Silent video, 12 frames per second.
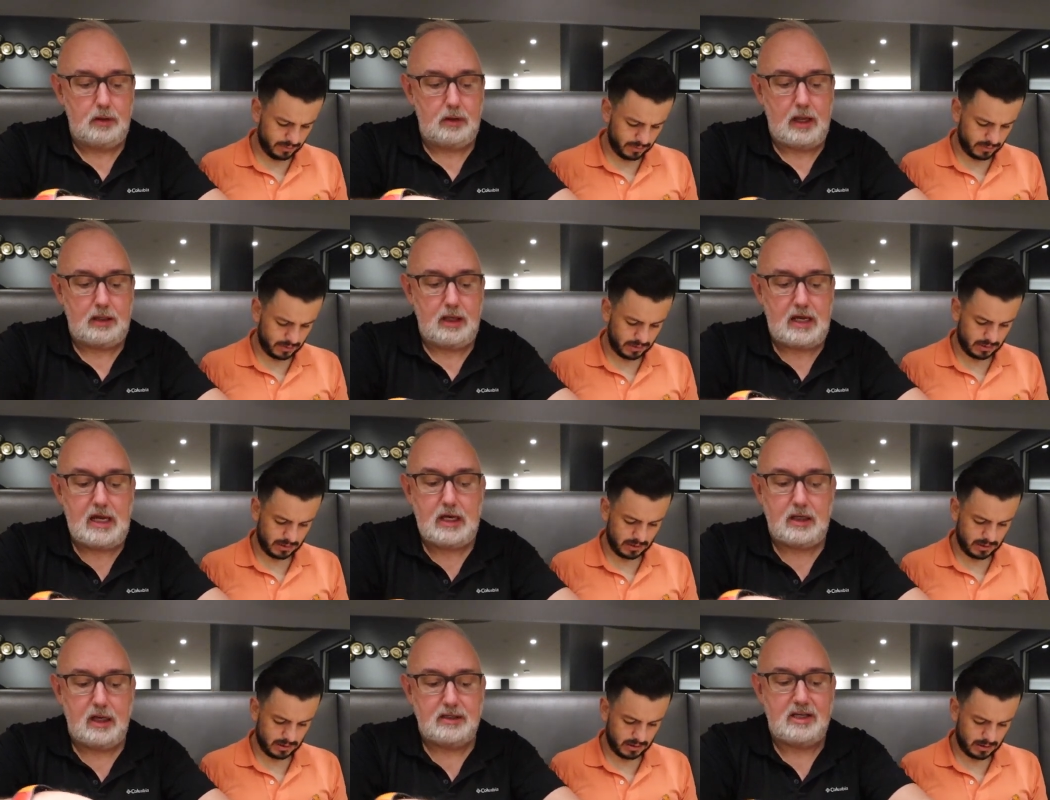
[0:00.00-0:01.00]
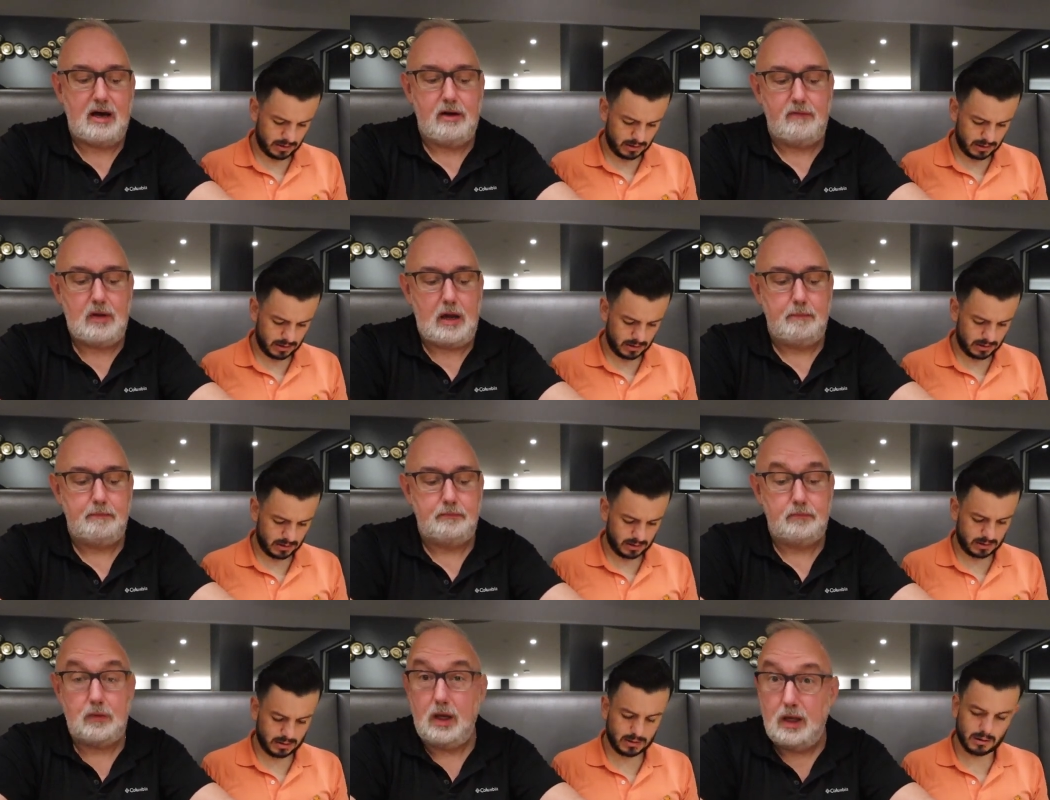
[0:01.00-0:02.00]
Speaker 1: that the heat gets out of them
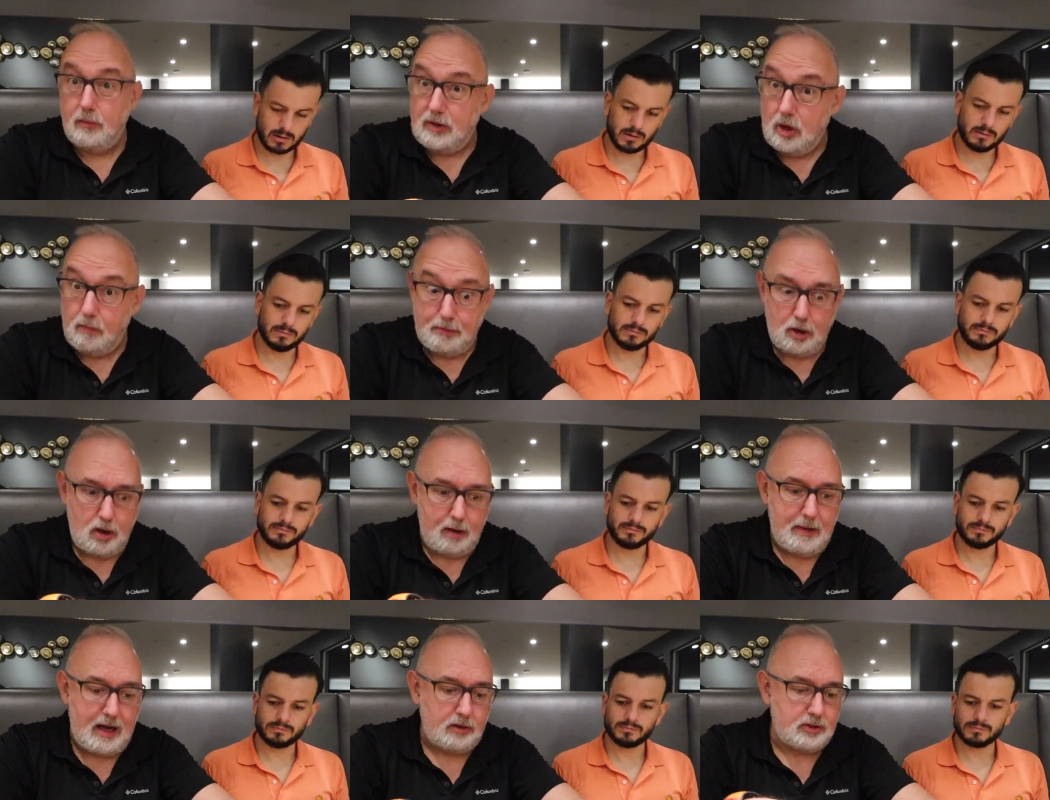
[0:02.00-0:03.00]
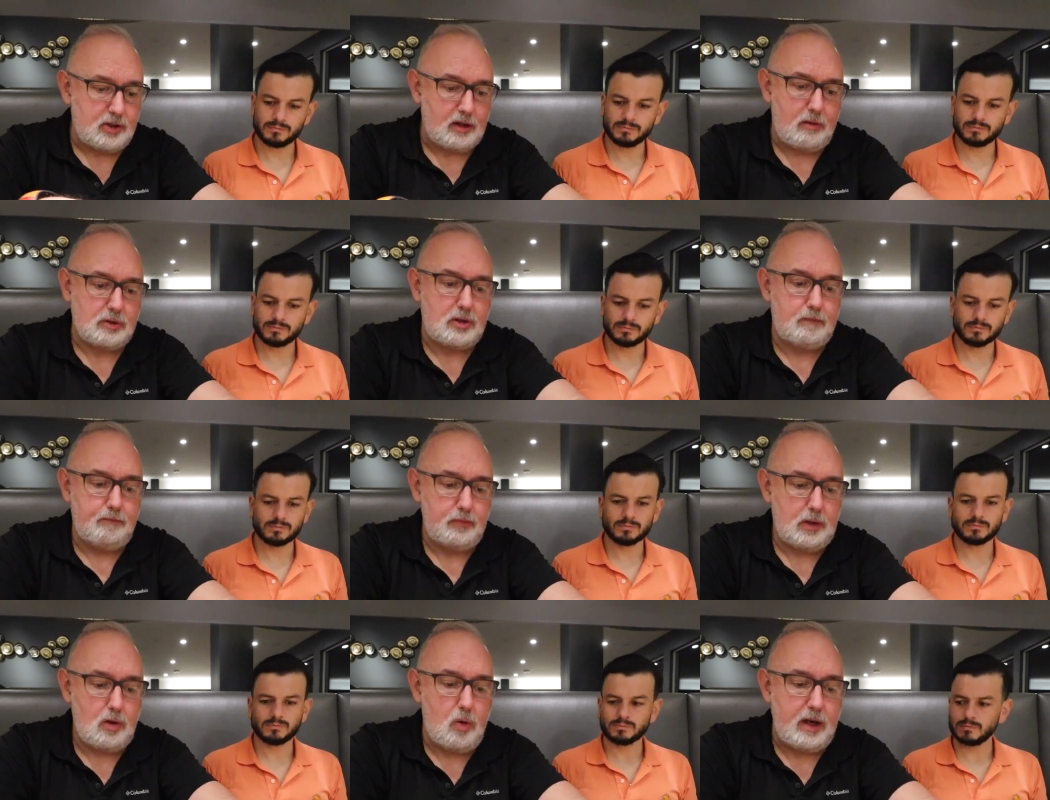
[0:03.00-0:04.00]
and that we don't burn our mouths. So that was
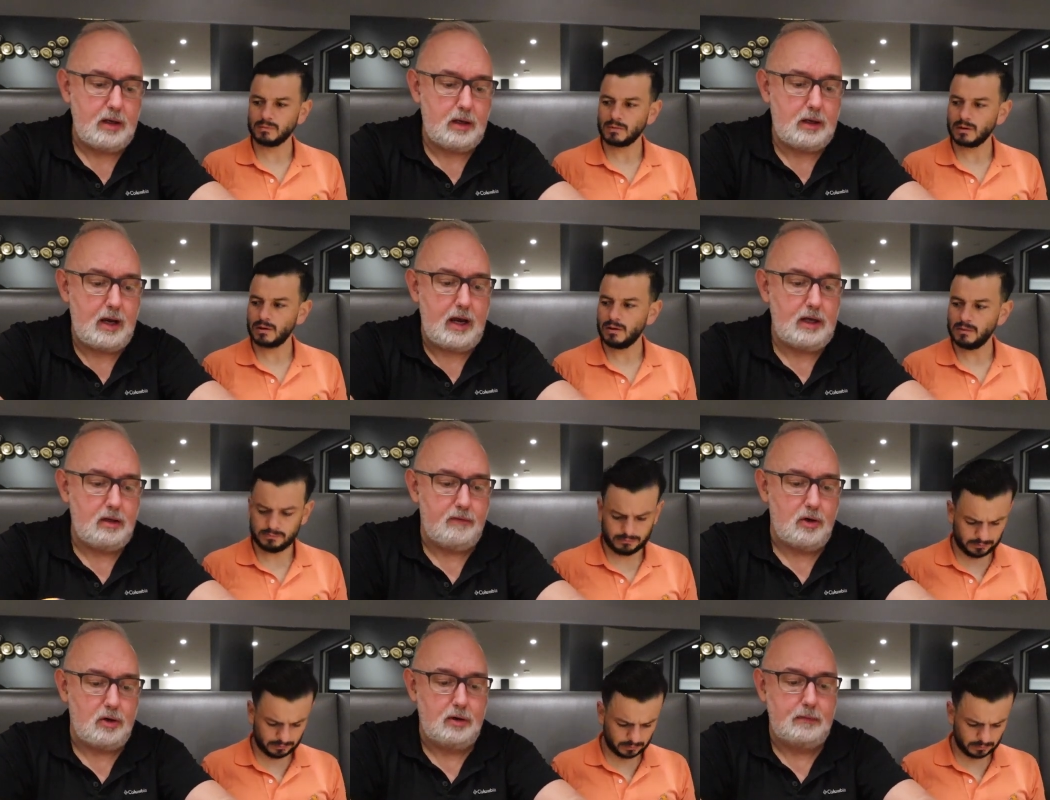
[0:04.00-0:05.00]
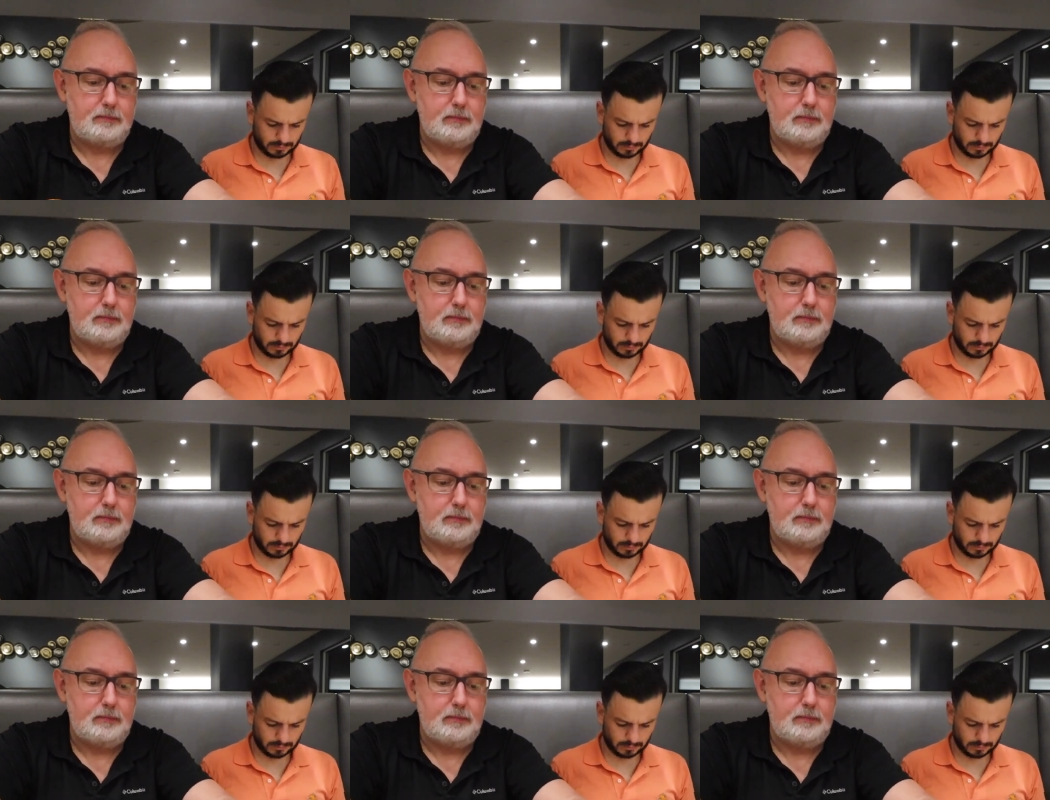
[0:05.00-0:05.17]
quite kind of her.